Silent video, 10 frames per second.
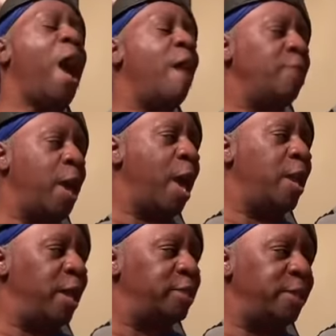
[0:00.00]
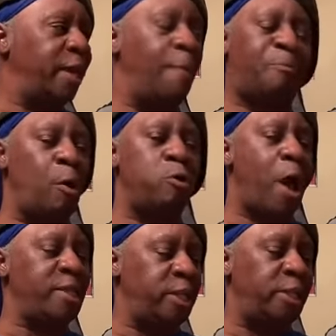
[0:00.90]
wherever the hell it is, nigga, I'll throw
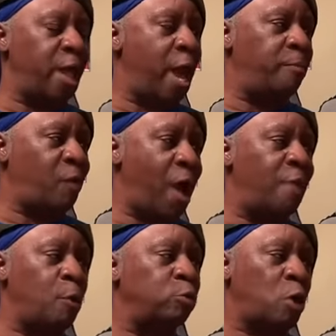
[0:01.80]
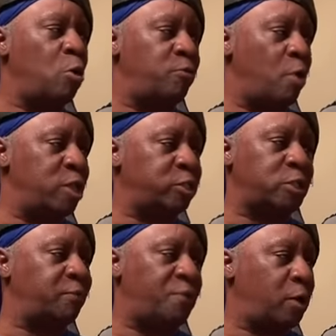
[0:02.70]
your ass in the damn ground, throw dirt on your ass,
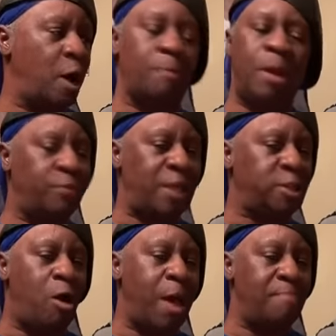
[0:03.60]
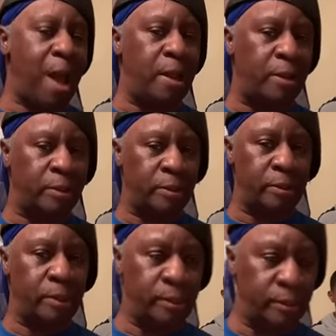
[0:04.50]
shut the fuck up. That's all that matter.
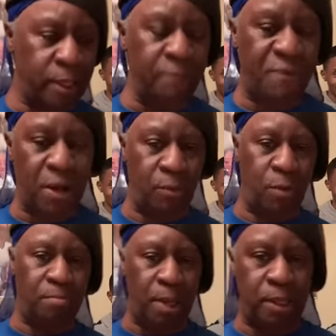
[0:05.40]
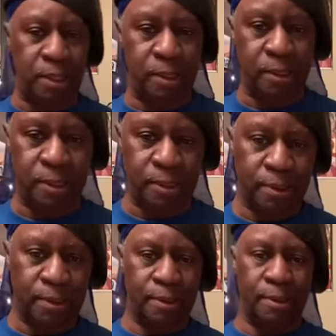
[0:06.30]
Keep fucking with me.
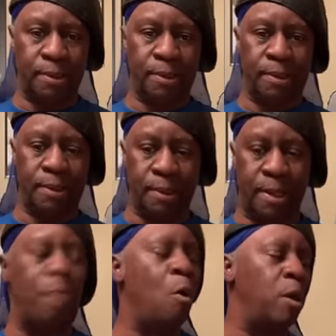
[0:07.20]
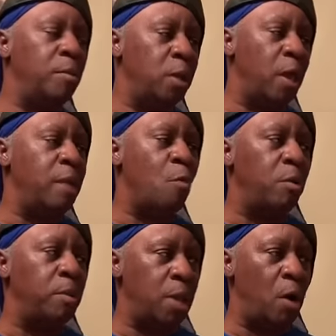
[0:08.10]
And they won't even they
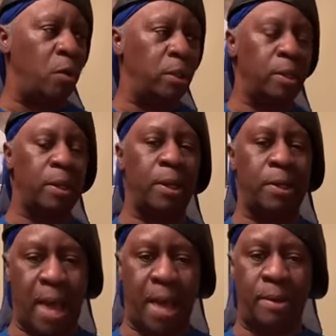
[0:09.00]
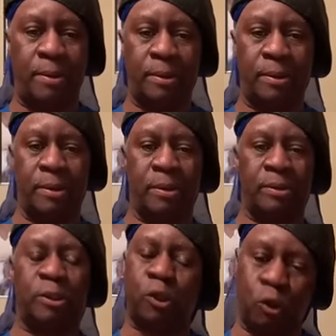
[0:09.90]
won't even know it. Now,
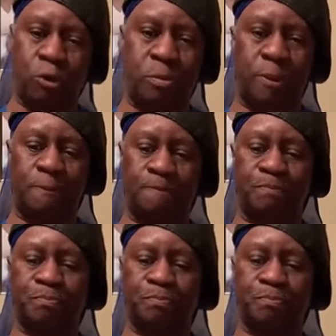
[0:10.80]
excuse me.